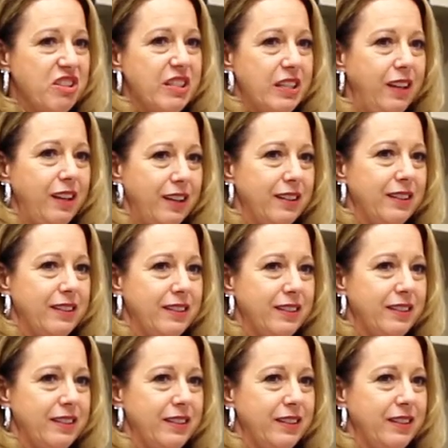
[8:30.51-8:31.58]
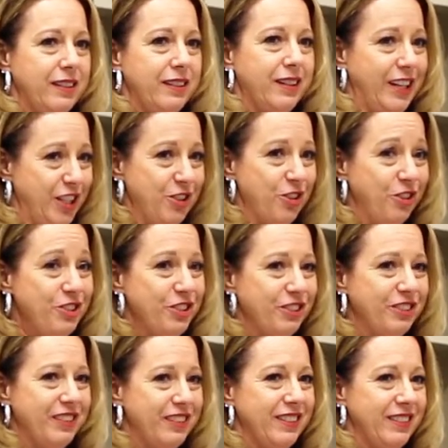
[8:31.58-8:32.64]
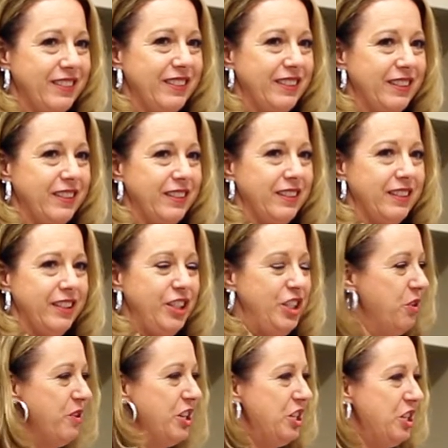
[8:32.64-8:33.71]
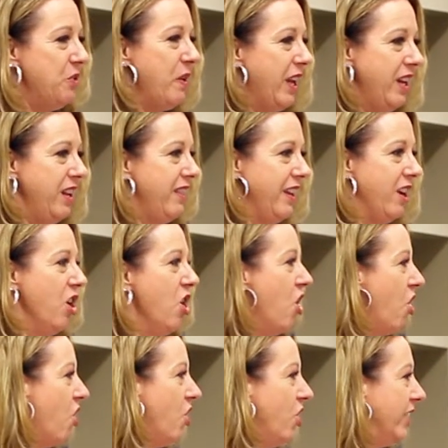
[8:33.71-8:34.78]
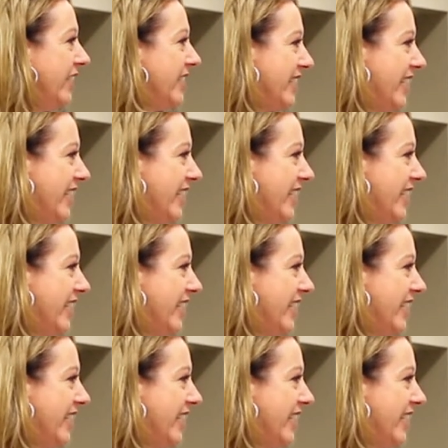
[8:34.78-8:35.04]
see, I told you. You can do anything. All it